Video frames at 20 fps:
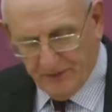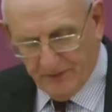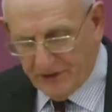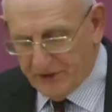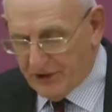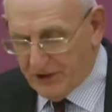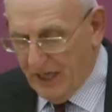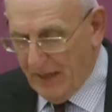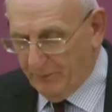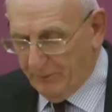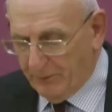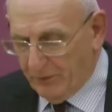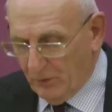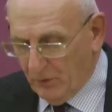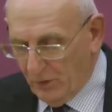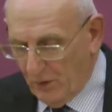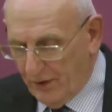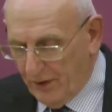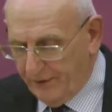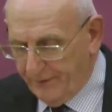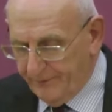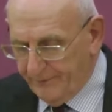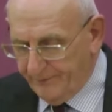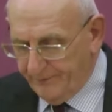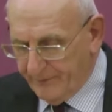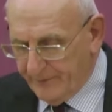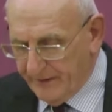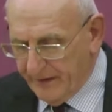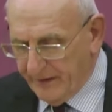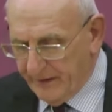chapter 1,
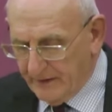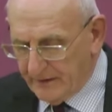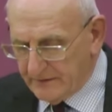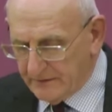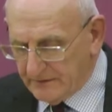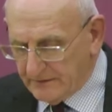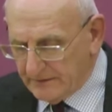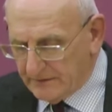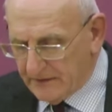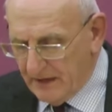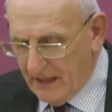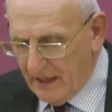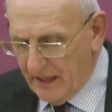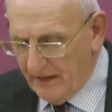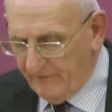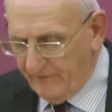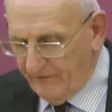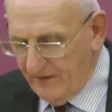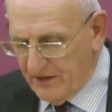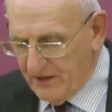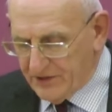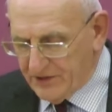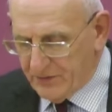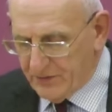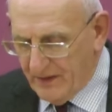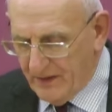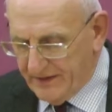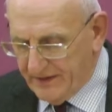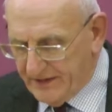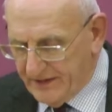and verse
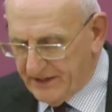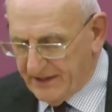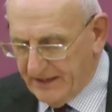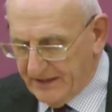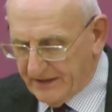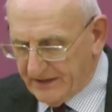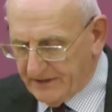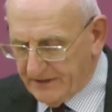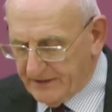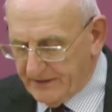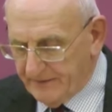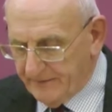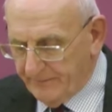26.